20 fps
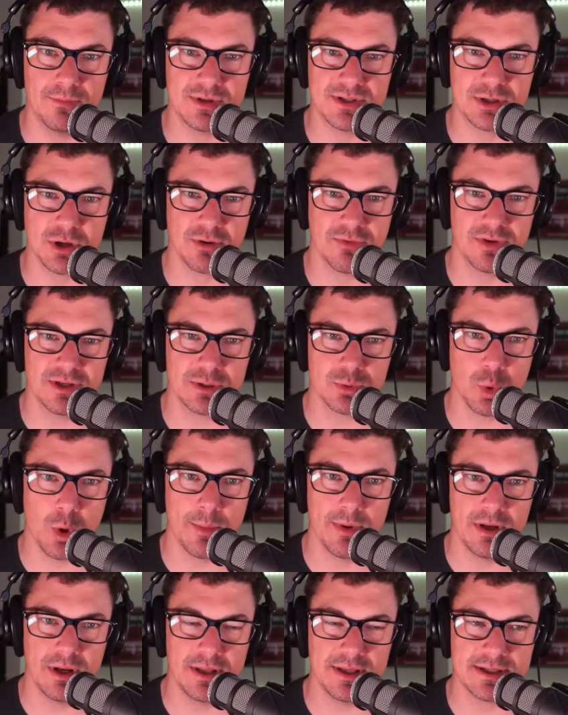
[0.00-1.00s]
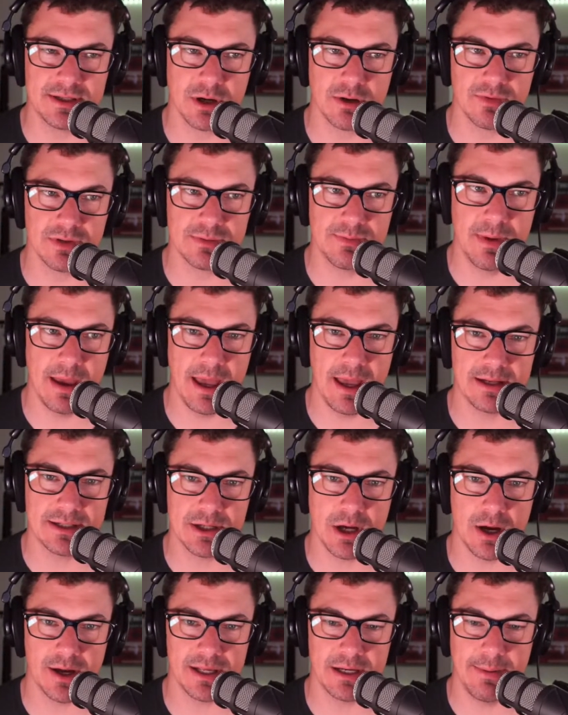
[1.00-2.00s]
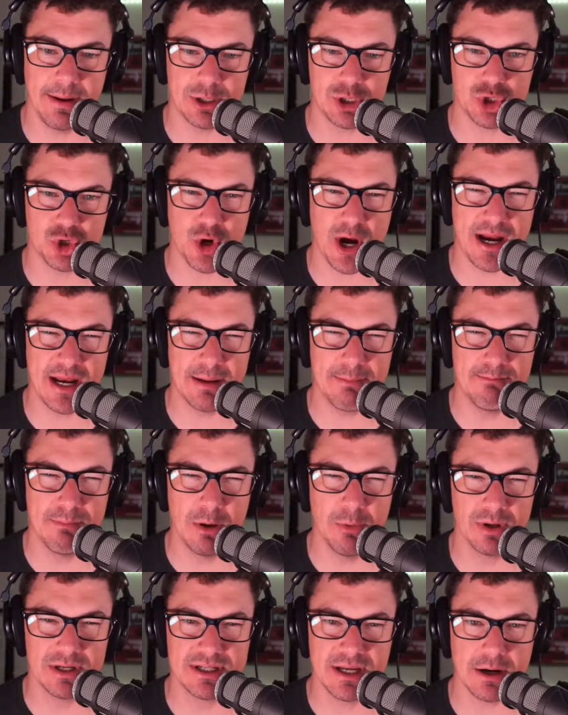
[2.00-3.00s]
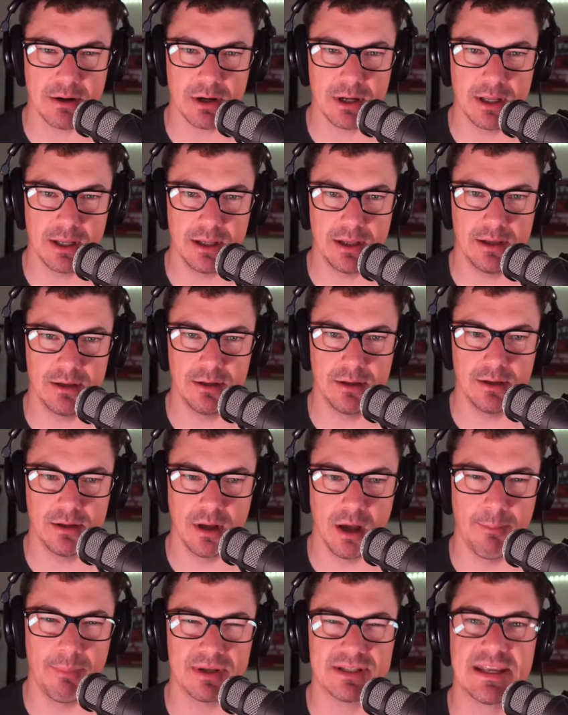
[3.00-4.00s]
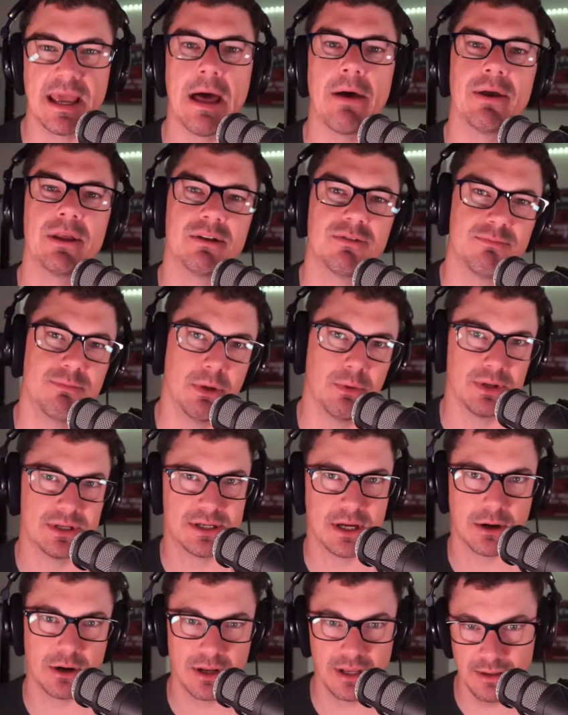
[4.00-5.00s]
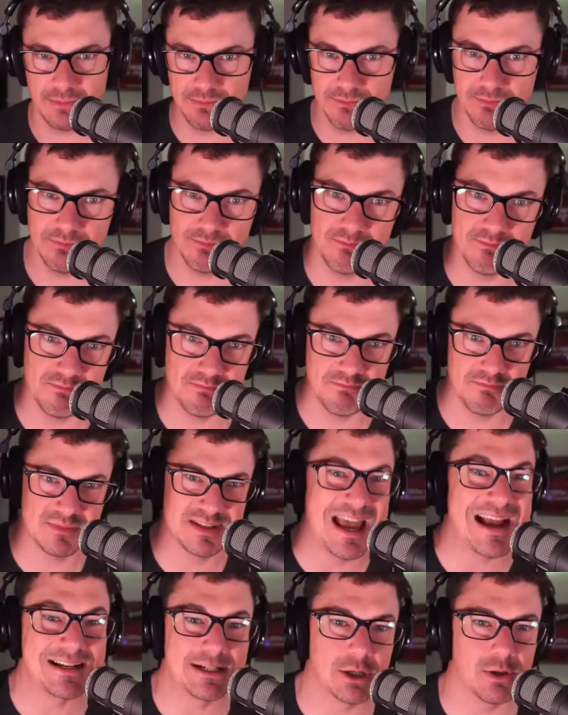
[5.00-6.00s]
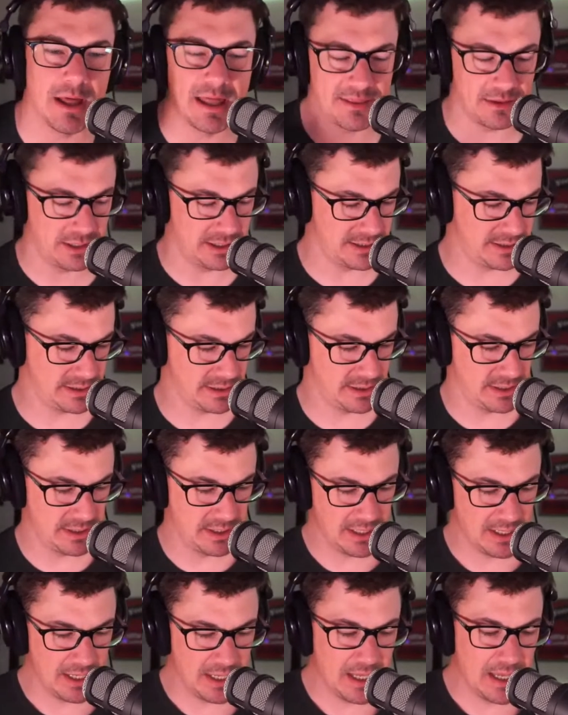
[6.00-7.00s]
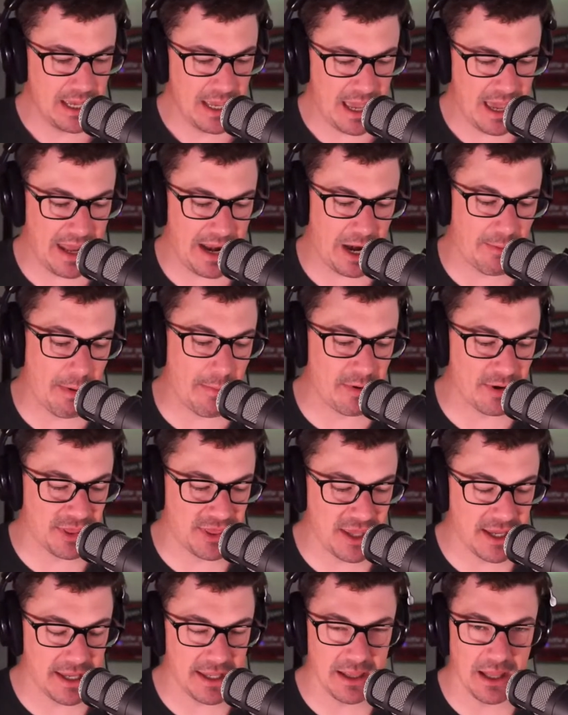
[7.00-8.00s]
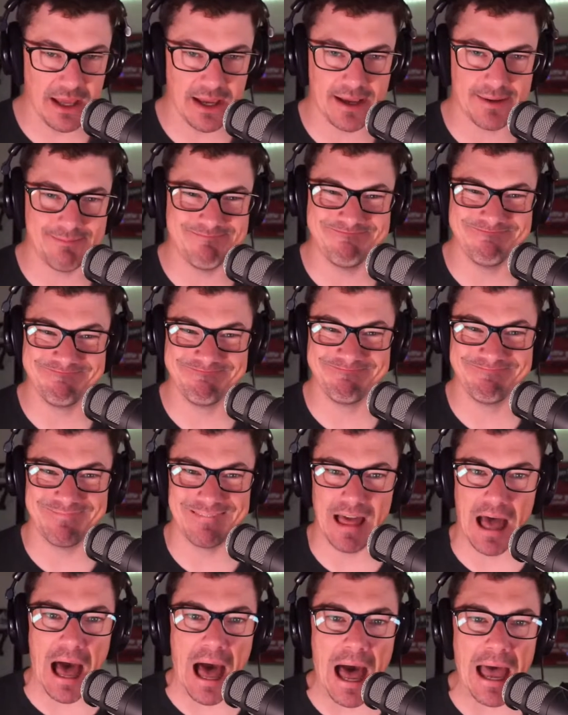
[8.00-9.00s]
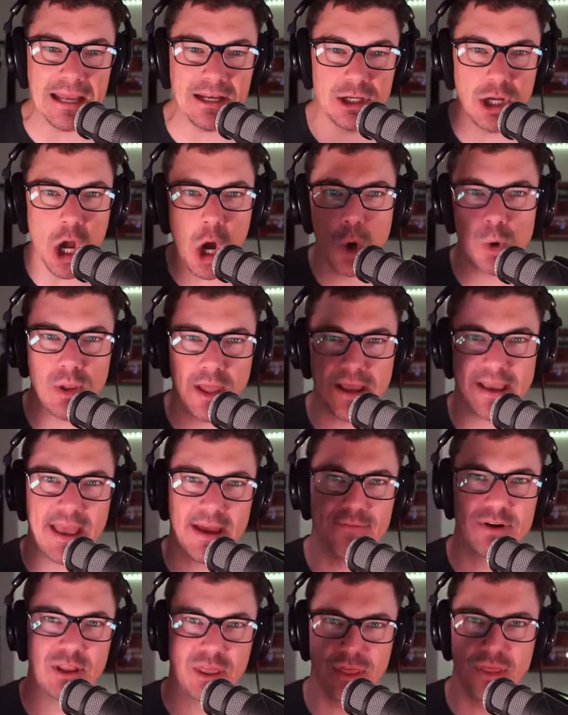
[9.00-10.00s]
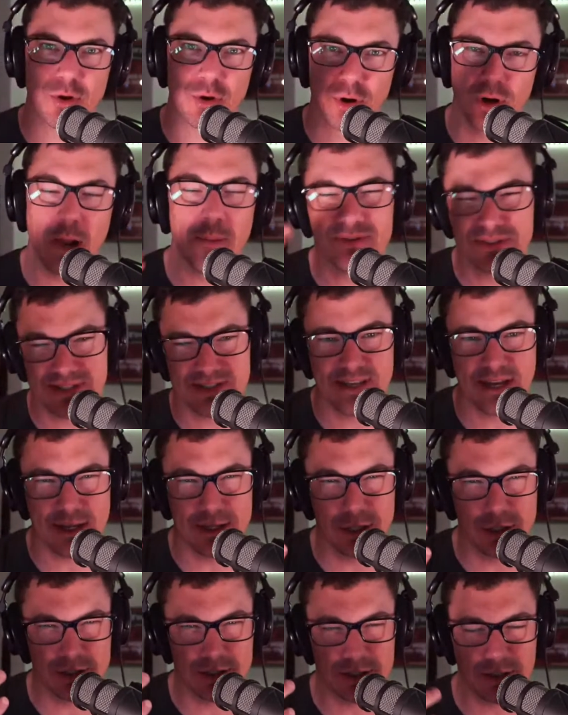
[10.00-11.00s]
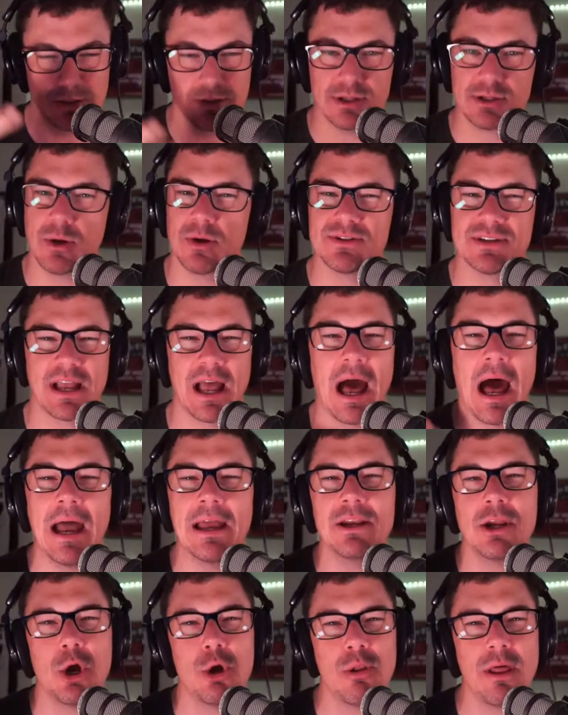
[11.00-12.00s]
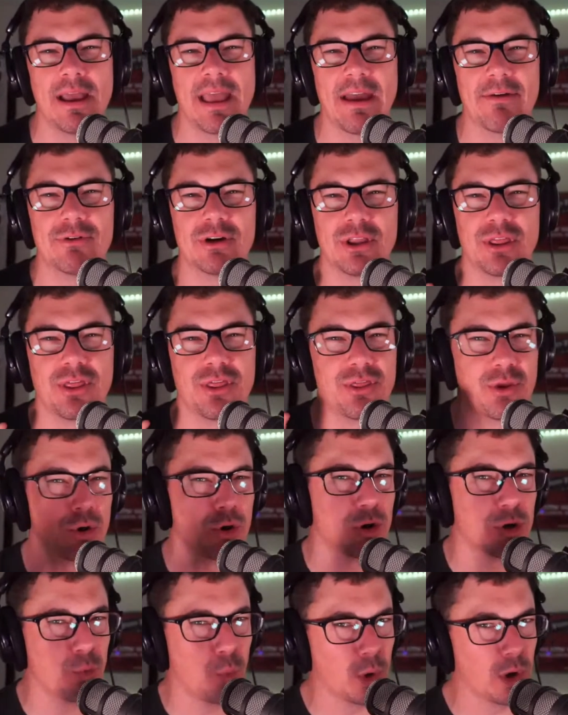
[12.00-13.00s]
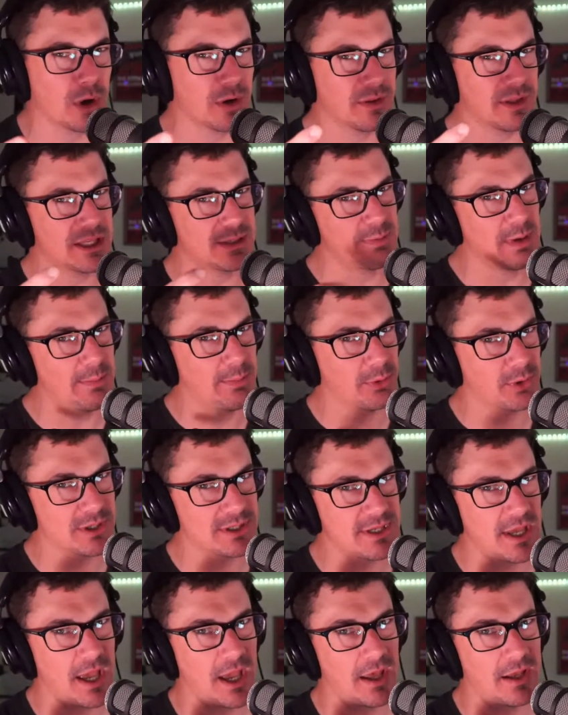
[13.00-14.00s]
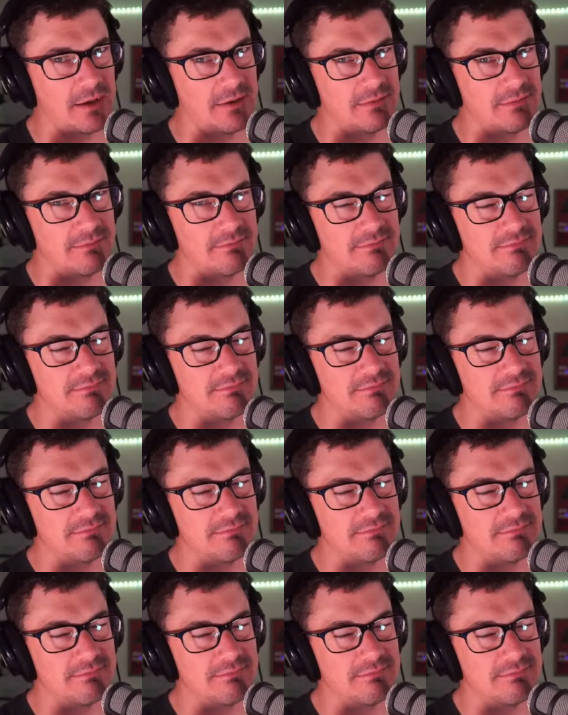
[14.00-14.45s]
servicewoman and serviceman talking about training a battalion of military tactical athletes. And I remember thinking, like, I know like every third, I was a second-year student. So I was like, I know like every third word these people are saying.